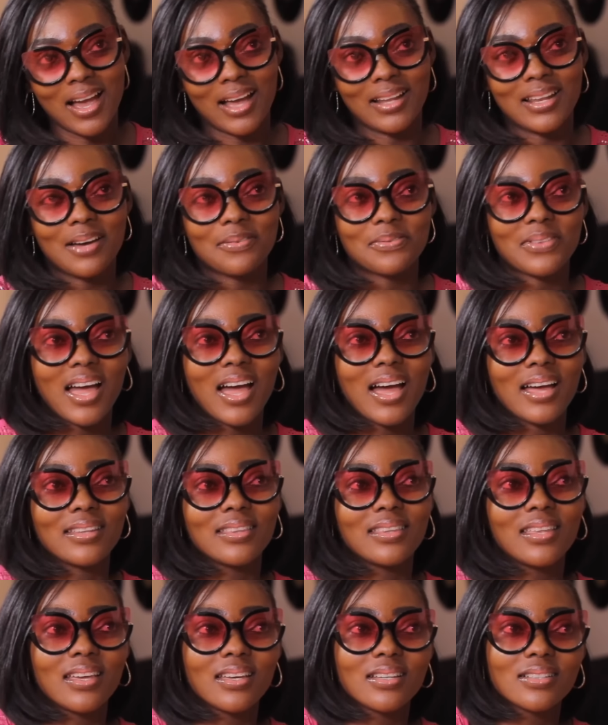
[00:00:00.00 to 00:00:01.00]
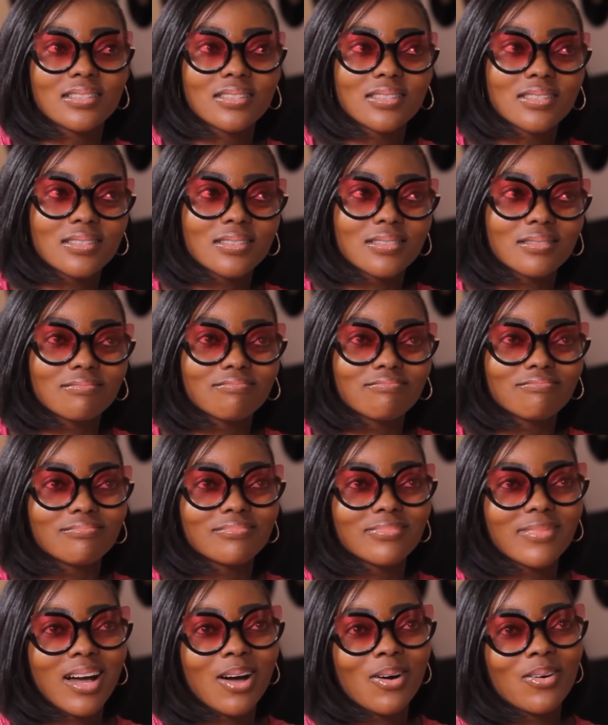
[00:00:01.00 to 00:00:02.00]
And after her death,
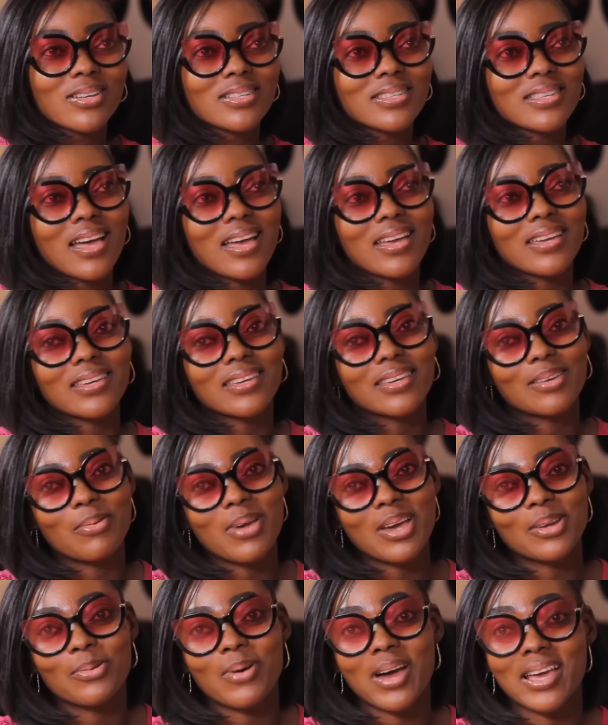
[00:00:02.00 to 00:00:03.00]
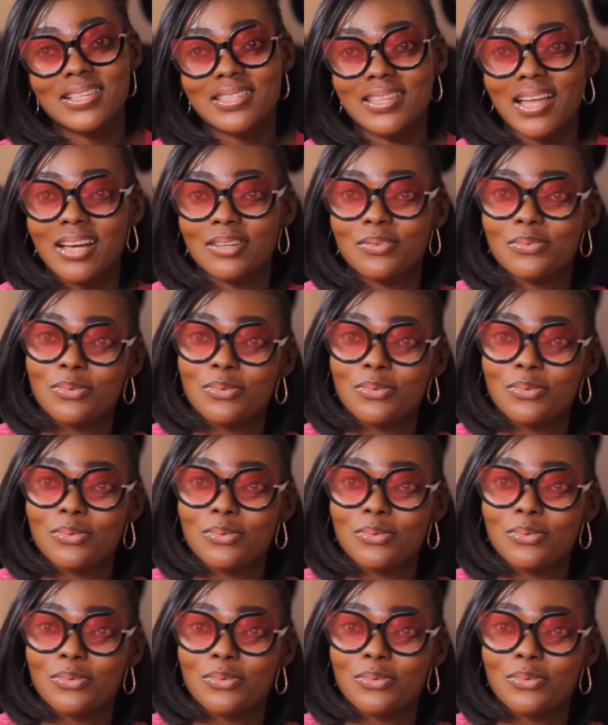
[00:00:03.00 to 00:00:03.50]
I was like, where do I start